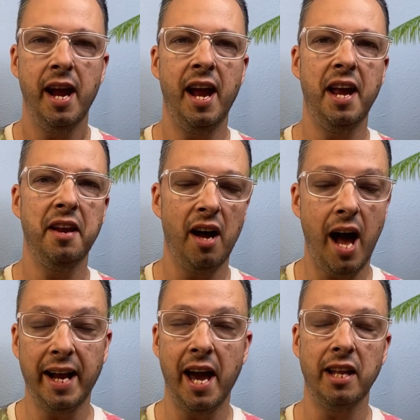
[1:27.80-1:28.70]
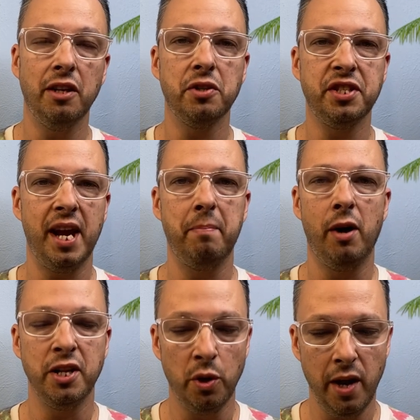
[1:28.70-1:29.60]
And uh, I got a little sample.
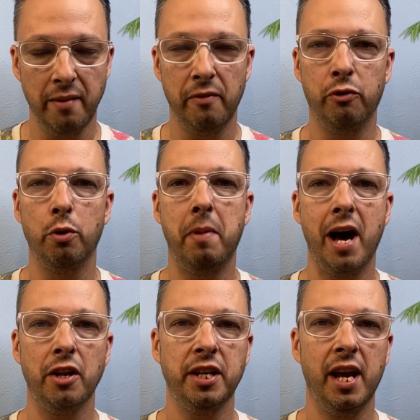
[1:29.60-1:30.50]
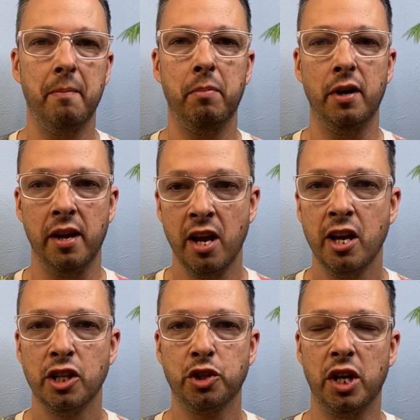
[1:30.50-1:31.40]
I don't have a full bottle yet, but
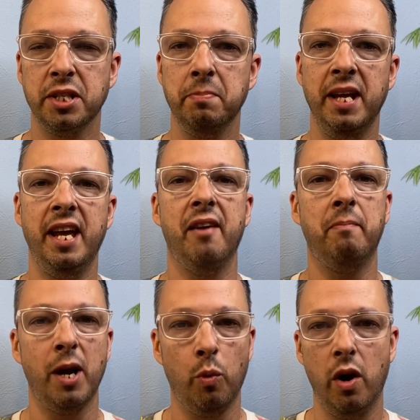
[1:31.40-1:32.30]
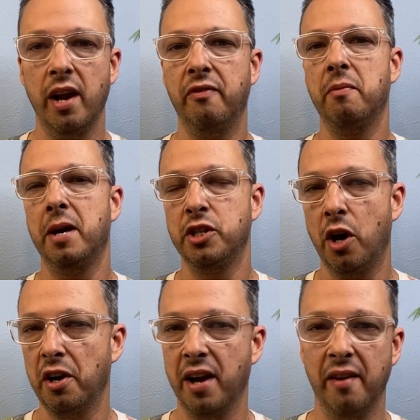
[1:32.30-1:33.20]
trust me, if my wife and my
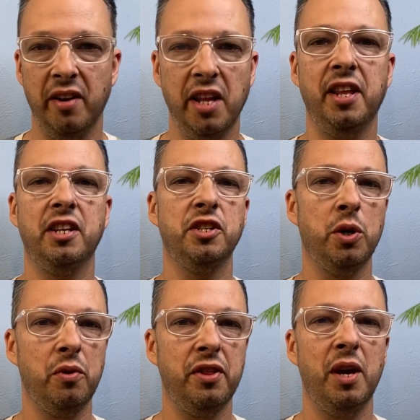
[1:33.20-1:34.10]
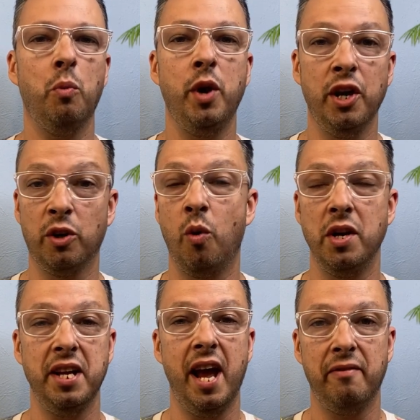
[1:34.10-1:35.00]
daughter have anything to do with it, we are
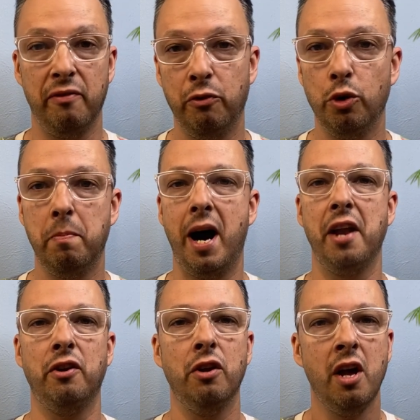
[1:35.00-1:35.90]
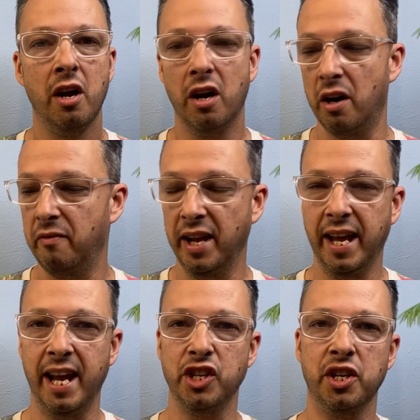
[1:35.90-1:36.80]
going to have a full bottle of
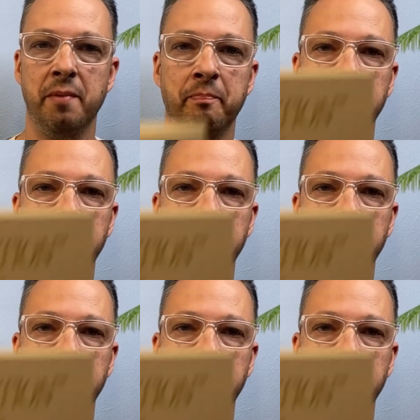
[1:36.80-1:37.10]
Vacation.